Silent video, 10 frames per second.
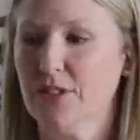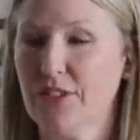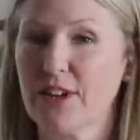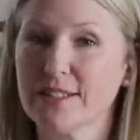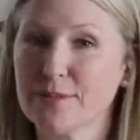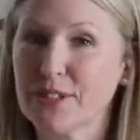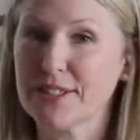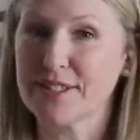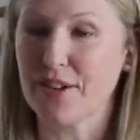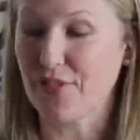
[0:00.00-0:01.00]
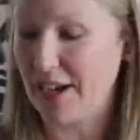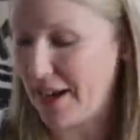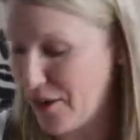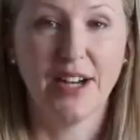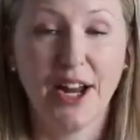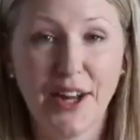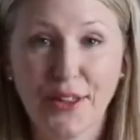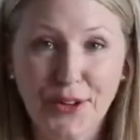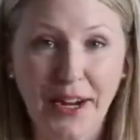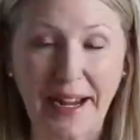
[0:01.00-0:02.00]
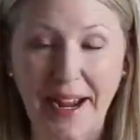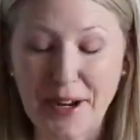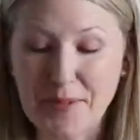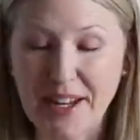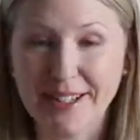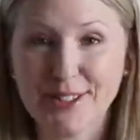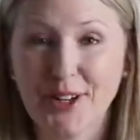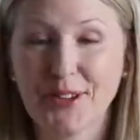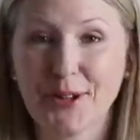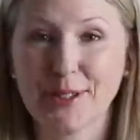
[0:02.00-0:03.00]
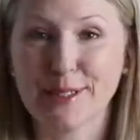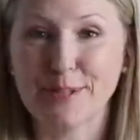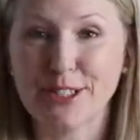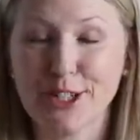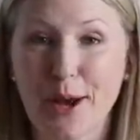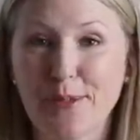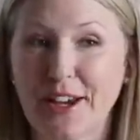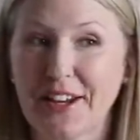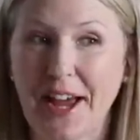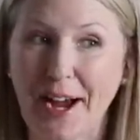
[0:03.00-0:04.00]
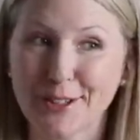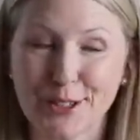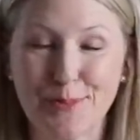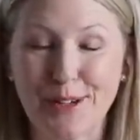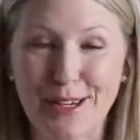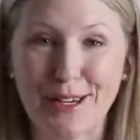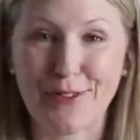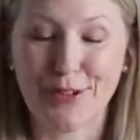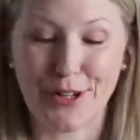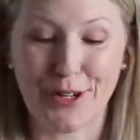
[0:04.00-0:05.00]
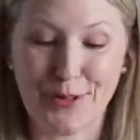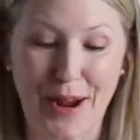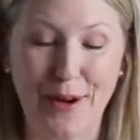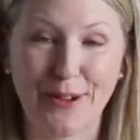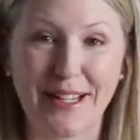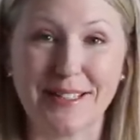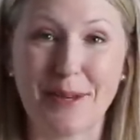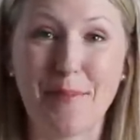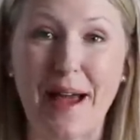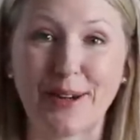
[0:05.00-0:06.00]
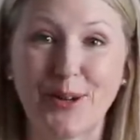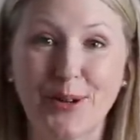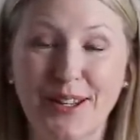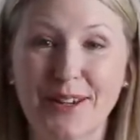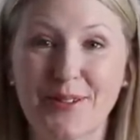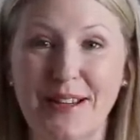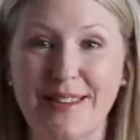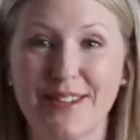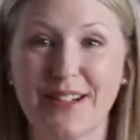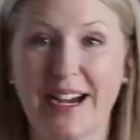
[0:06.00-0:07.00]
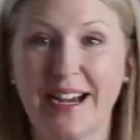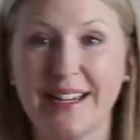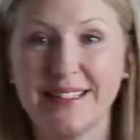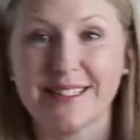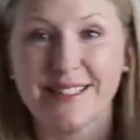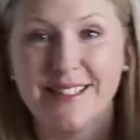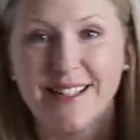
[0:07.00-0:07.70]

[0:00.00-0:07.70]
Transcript: They've got some good stuff right now. Another great item that I saw in the Christmas shop that could actually be for year round is a magnolia wreath, you guys.